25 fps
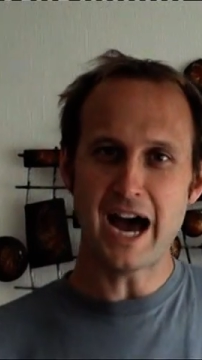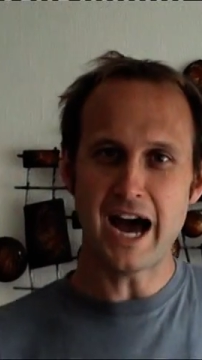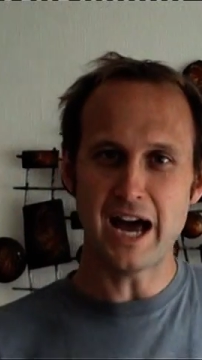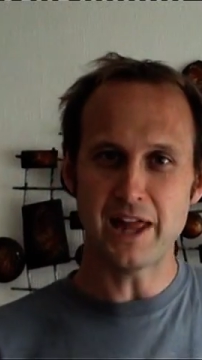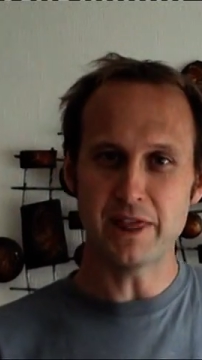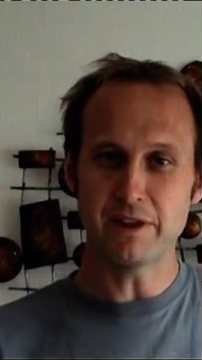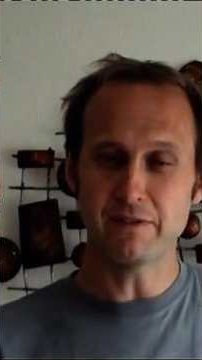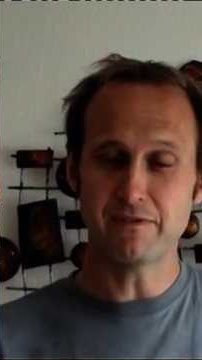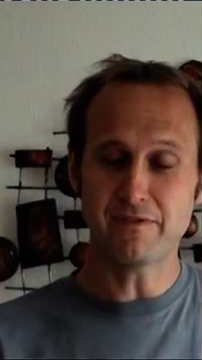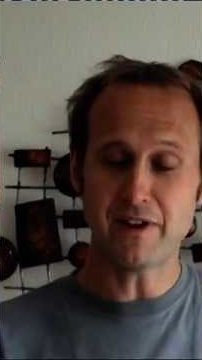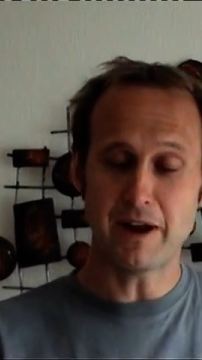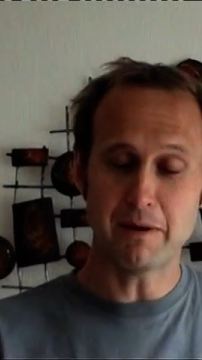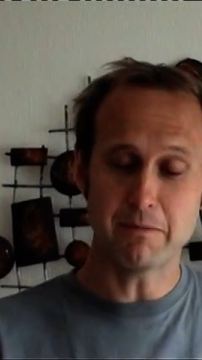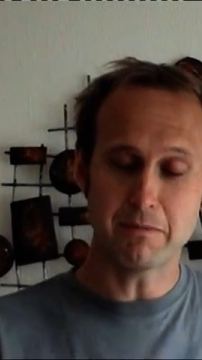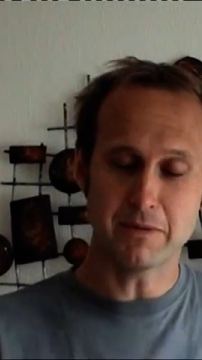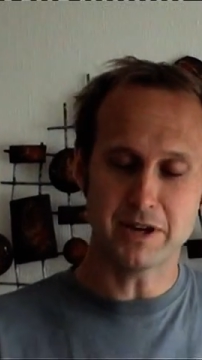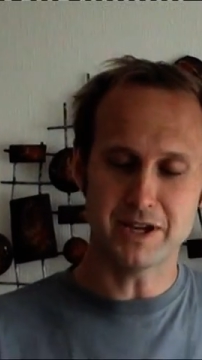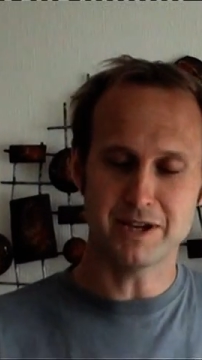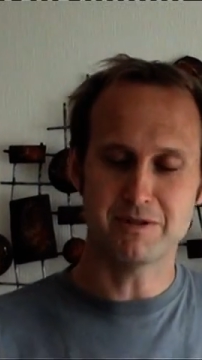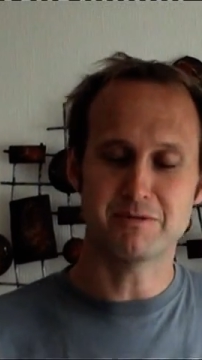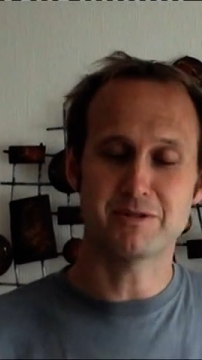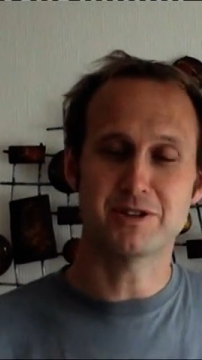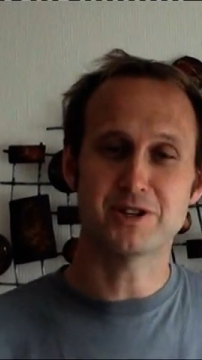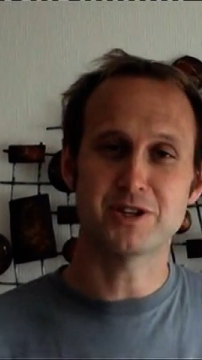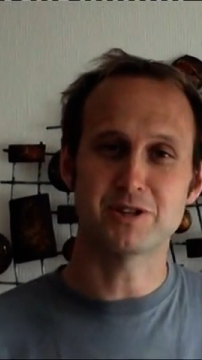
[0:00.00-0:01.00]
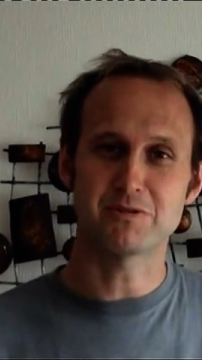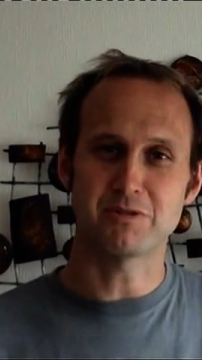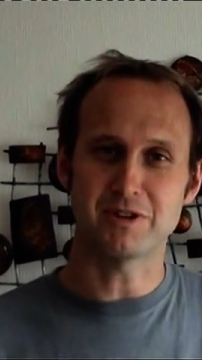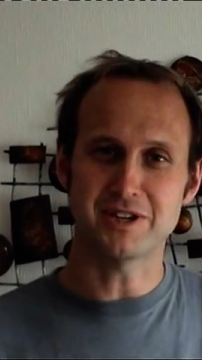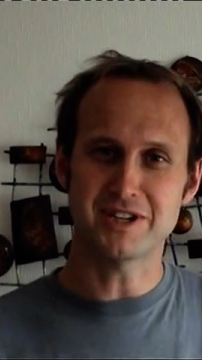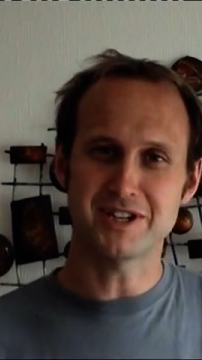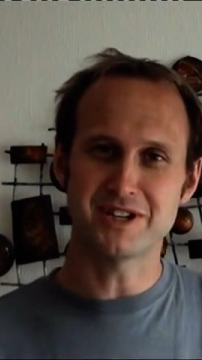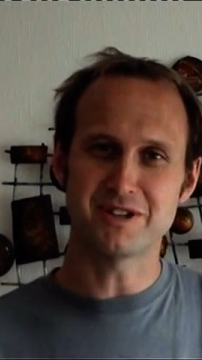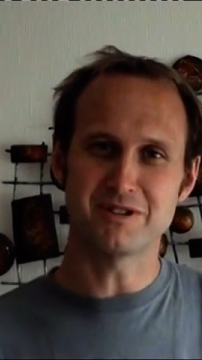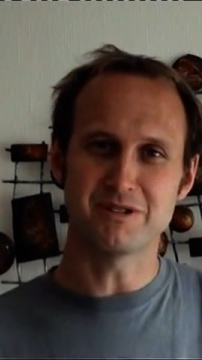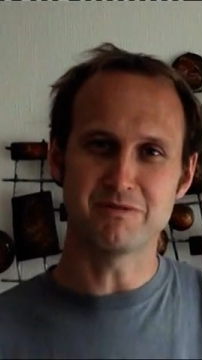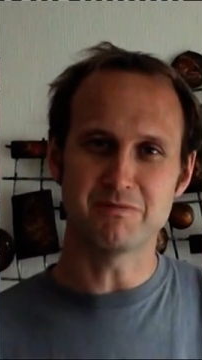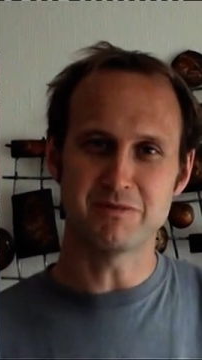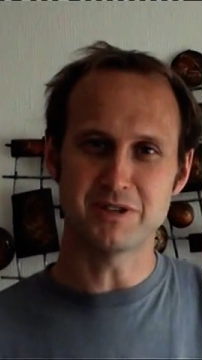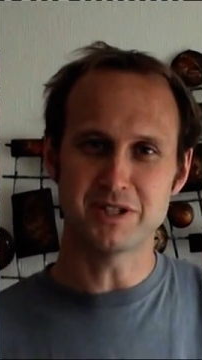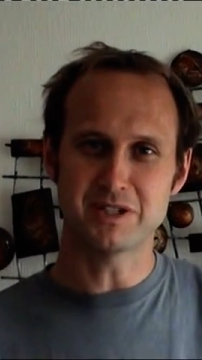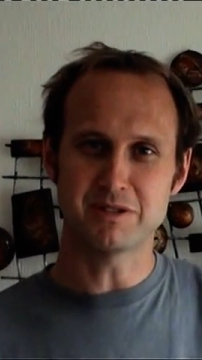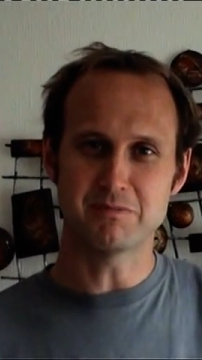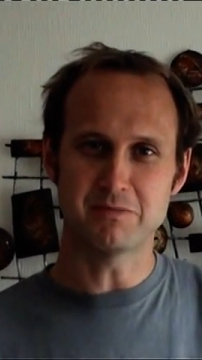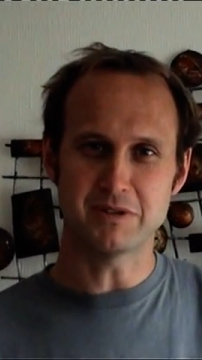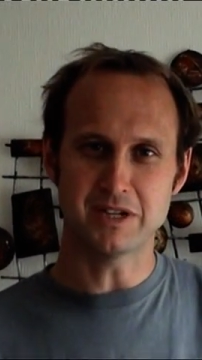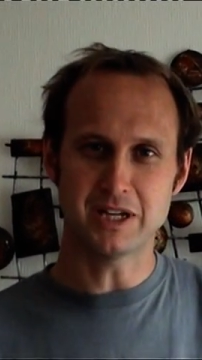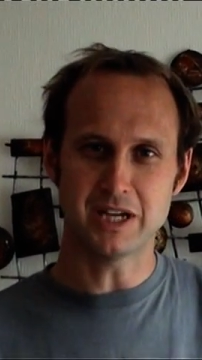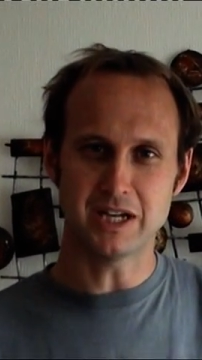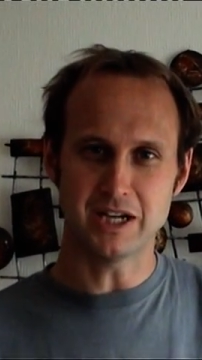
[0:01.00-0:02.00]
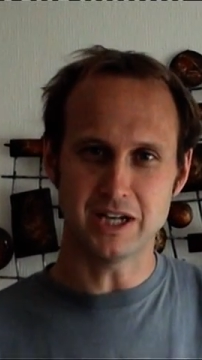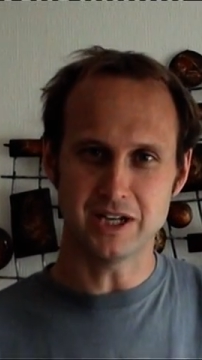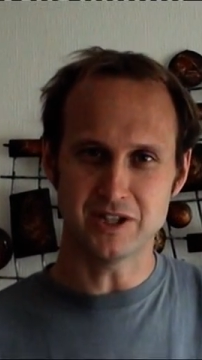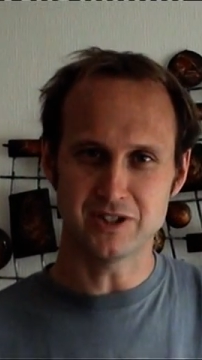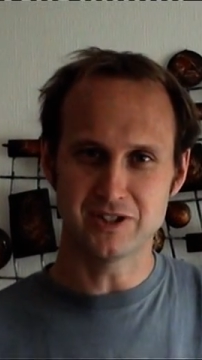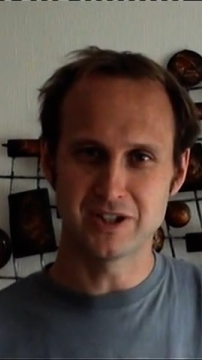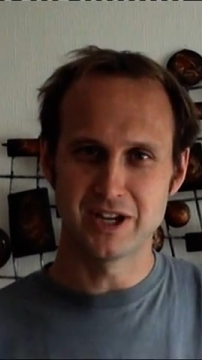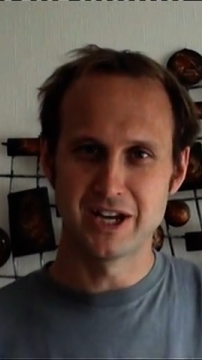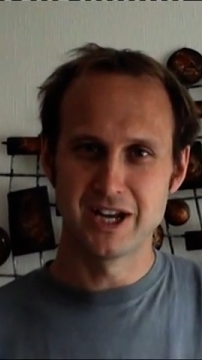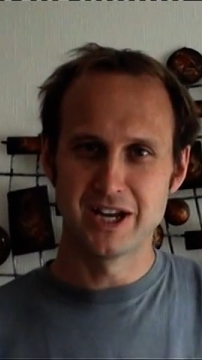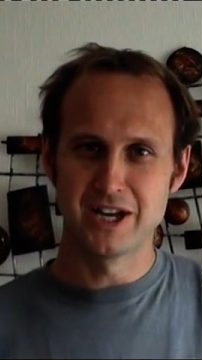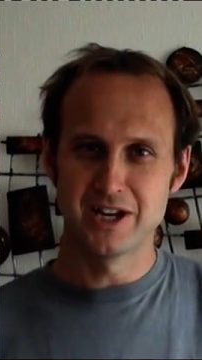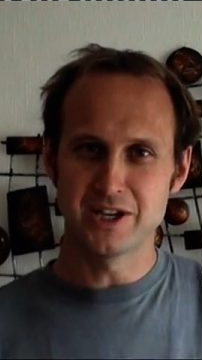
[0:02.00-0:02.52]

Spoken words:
And the family, which is what you do with Mr. McGuinness.